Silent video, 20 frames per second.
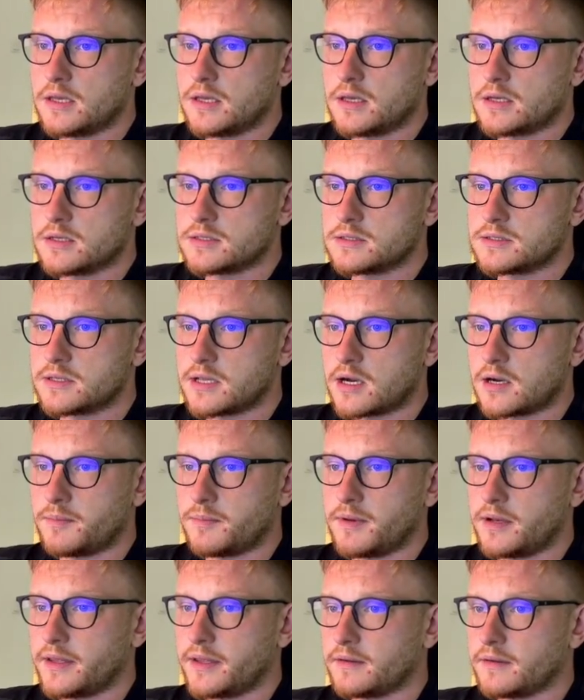start
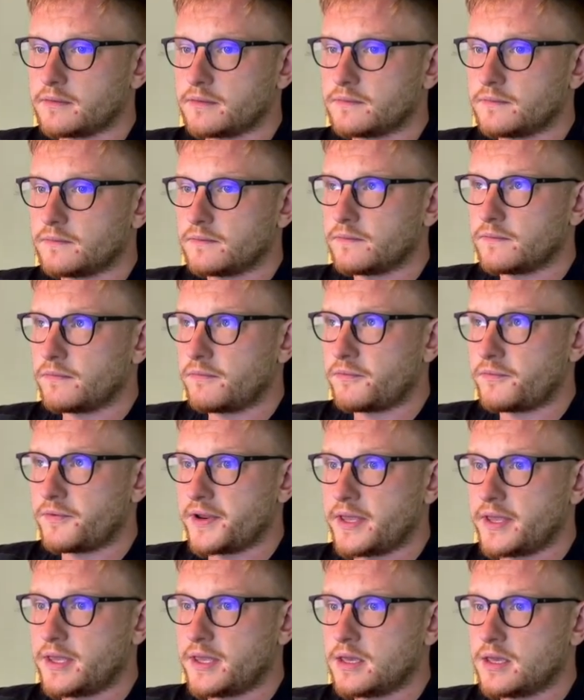building 3,